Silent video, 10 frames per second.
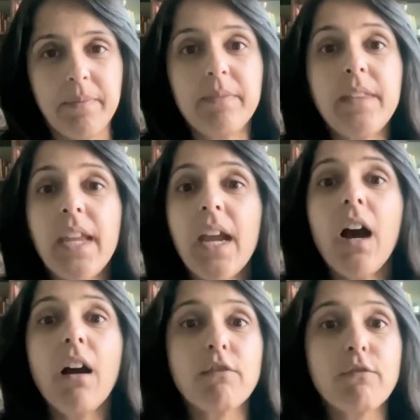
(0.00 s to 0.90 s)
They
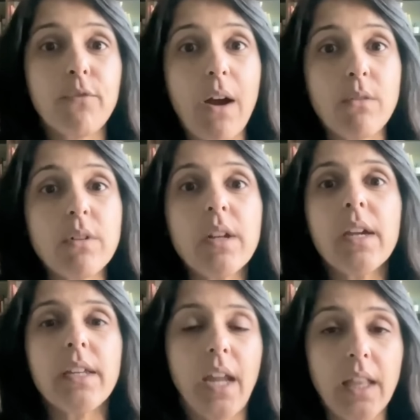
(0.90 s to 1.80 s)
are found
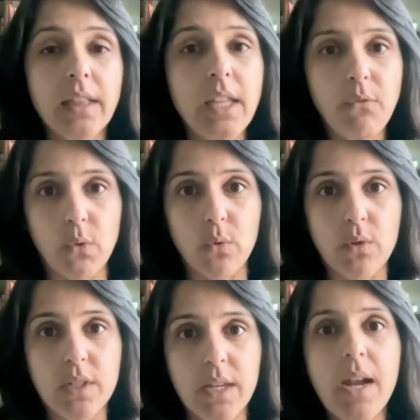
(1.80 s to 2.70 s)
in healthy
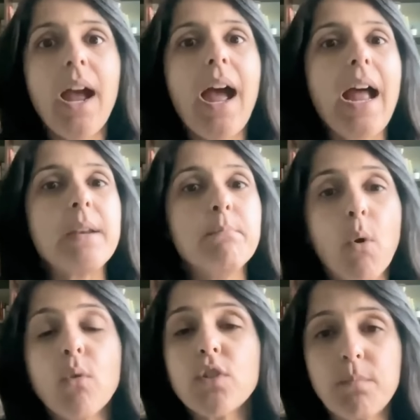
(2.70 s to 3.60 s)
foods, and
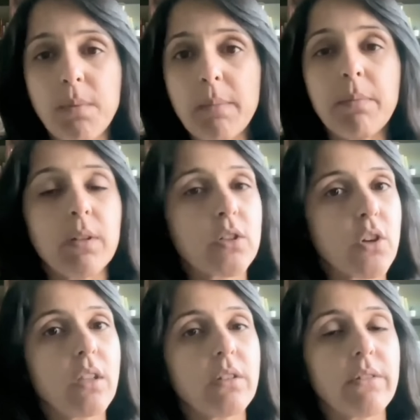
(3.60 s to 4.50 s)
most people
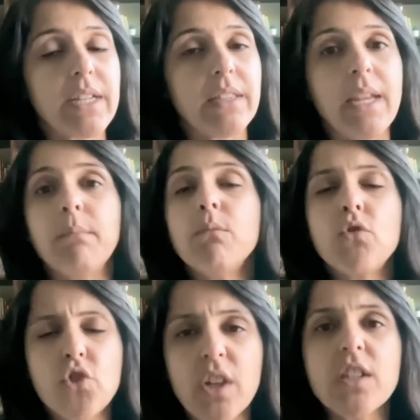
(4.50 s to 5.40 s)
tolerate them
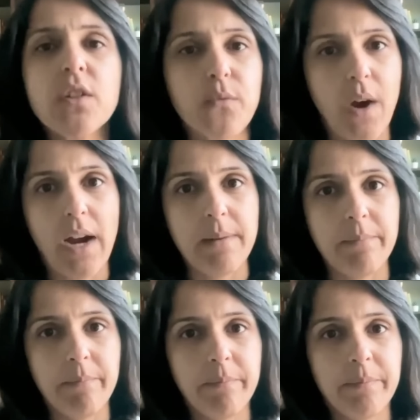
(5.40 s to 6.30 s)
just fine.
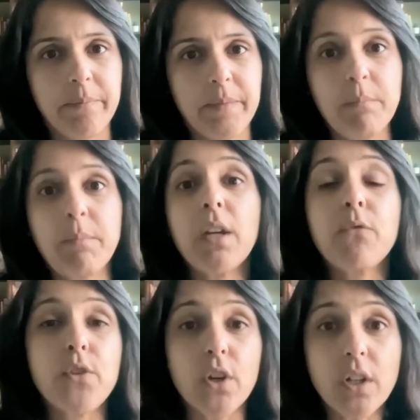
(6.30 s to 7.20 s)
But
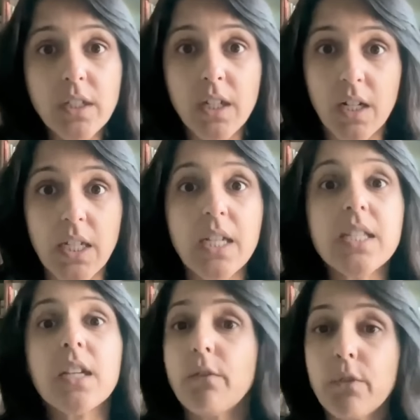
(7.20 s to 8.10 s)
if your gut
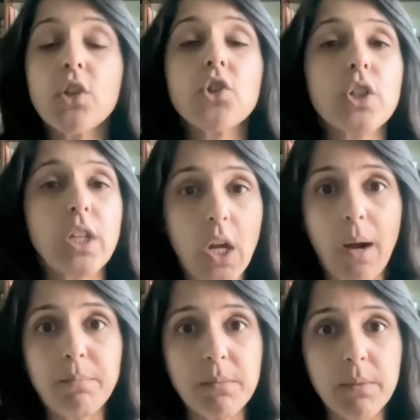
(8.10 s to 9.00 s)
isn't functioning
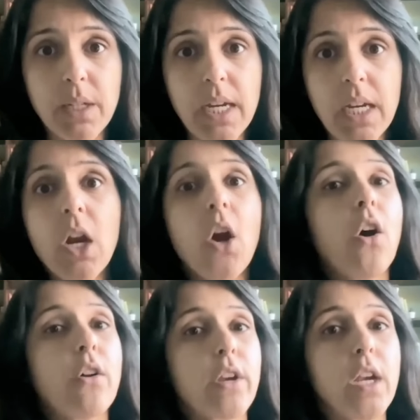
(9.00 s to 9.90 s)
optimally,
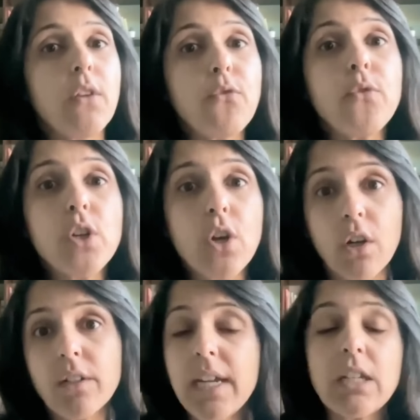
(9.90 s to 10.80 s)
or if
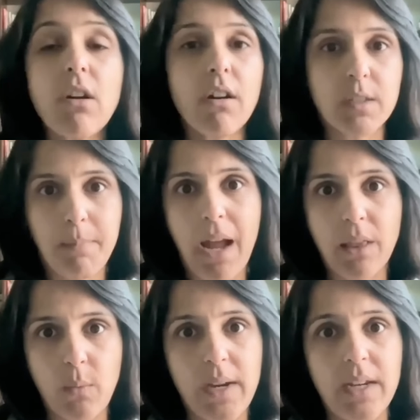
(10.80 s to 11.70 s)
your detox
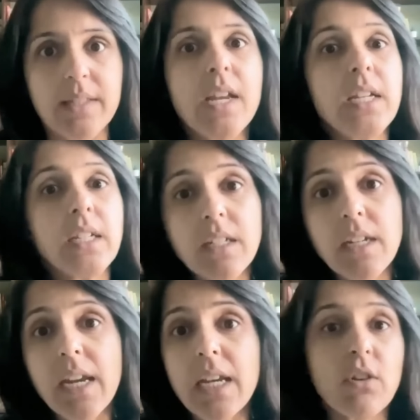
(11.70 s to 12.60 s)
pathways,
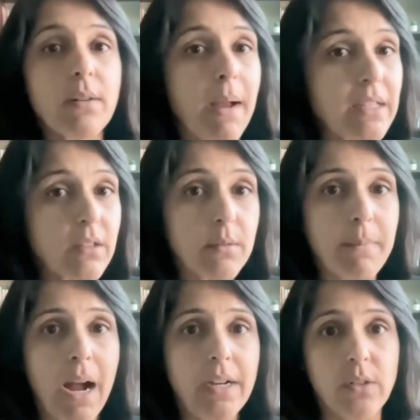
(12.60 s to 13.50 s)
kidneys, or
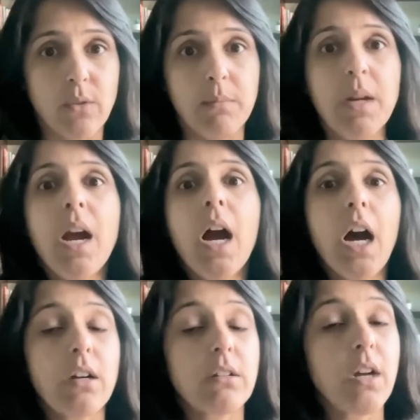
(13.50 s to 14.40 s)
microbiome
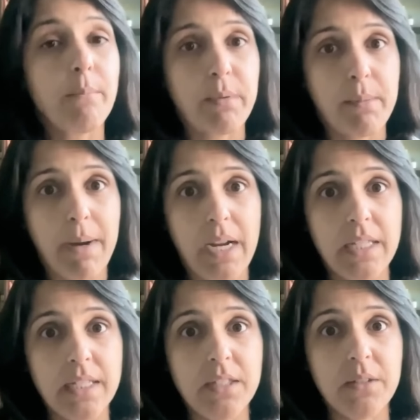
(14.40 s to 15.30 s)
are
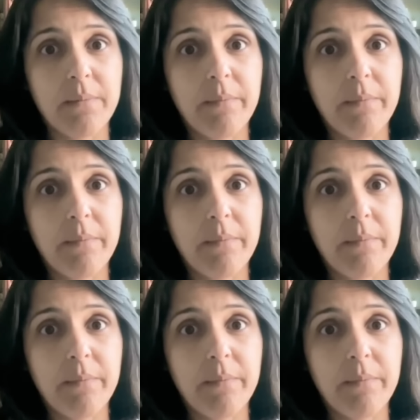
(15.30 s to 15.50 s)
compromised,